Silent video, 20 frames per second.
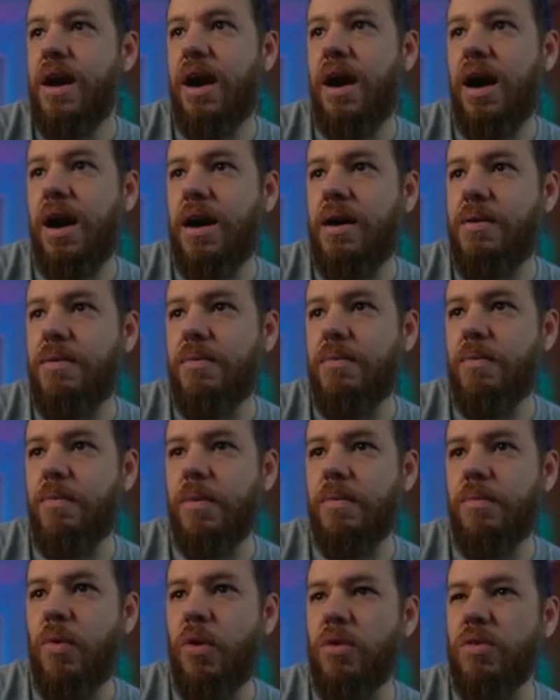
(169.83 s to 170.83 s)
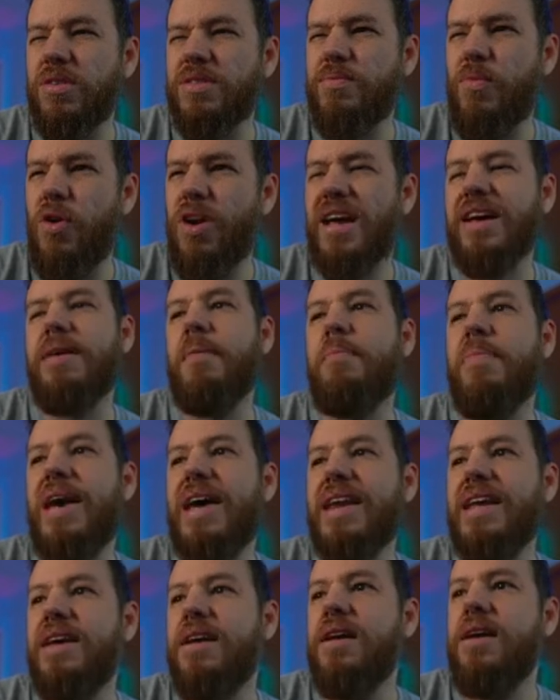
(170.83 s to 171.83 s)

Uh, more, it was more like a pennant.